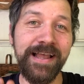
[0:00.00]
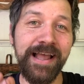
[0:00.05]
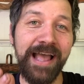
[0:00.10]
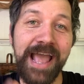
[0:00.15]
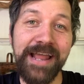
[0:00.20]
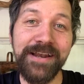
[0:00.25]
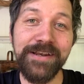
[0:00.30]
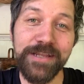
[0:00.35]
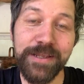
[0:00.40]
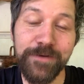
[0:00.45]

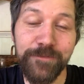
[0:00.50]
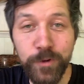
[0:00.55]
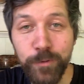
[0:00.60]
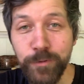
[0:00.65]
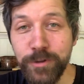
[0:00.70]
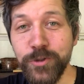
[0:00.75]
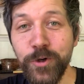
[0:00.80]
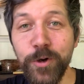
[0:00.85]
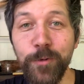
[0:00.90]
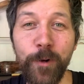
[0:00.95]
And if you
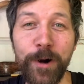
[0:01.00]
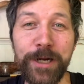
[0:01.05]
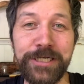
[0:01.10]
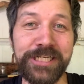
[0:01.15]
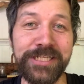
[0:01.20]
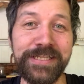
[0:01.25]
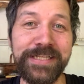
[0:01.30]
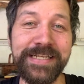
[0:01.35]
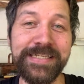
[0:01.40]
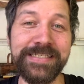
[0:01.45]
enjoy
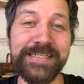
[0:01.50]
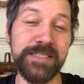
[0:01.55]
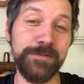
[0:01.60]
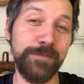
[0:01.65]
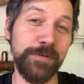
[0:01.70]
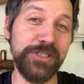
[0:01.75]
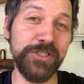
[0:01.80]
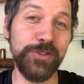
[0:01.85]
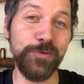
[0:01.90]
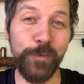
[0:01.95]
watching these as
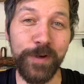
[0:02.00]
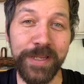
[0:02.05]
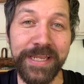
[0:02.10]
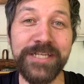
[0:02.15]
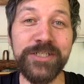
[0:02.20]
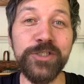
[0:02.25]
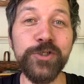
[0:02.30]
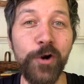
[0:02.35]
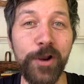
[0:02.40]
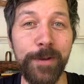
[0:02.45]
much as we
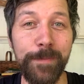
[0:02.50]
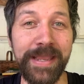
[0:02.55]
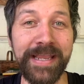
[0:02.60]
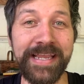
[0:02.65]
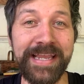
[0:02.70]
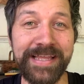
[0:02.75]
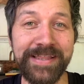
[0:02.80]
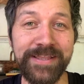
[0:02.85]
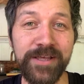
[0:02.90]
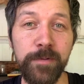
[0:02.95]
enjoy
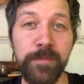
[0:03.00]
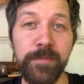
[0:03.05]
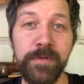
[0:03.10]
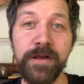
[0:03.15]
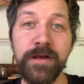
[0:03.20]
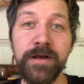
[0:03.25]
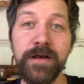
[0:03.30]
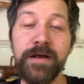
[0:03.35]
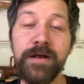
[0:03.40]
making them,